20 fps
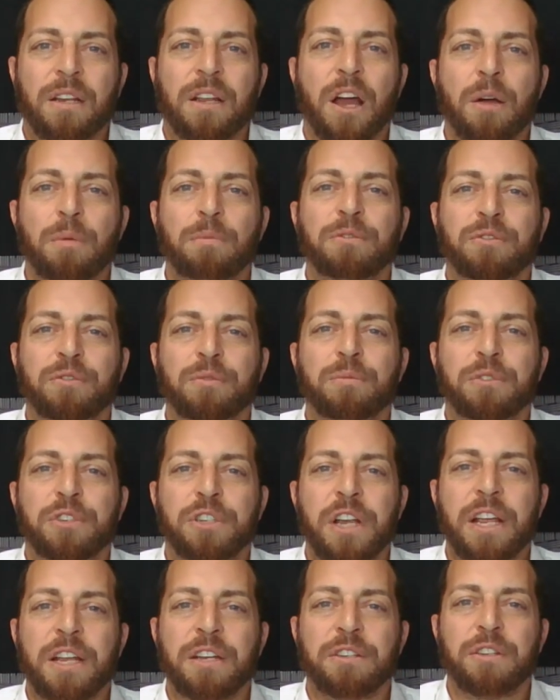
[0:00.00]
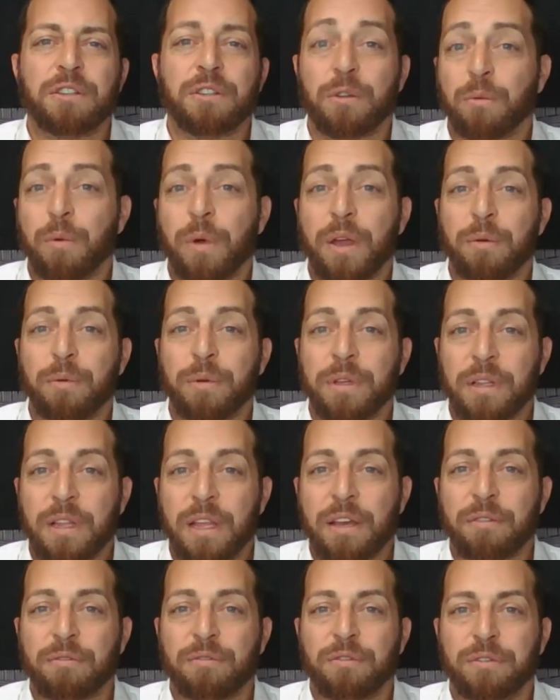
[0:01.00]
It comes from changing the way we
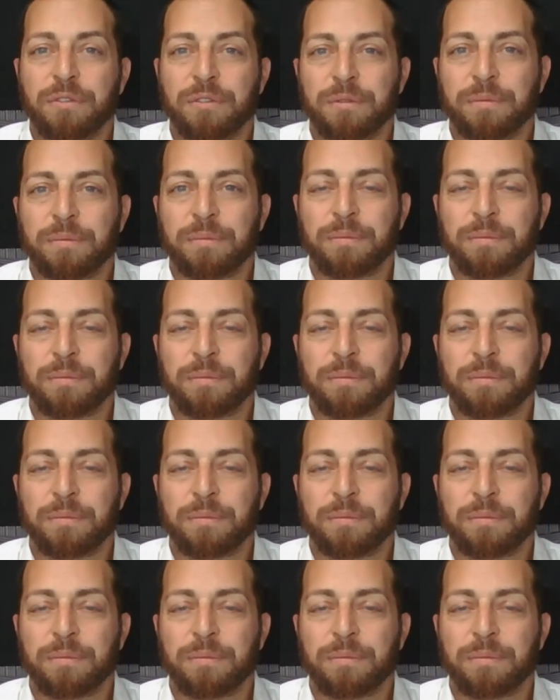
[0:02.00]
live,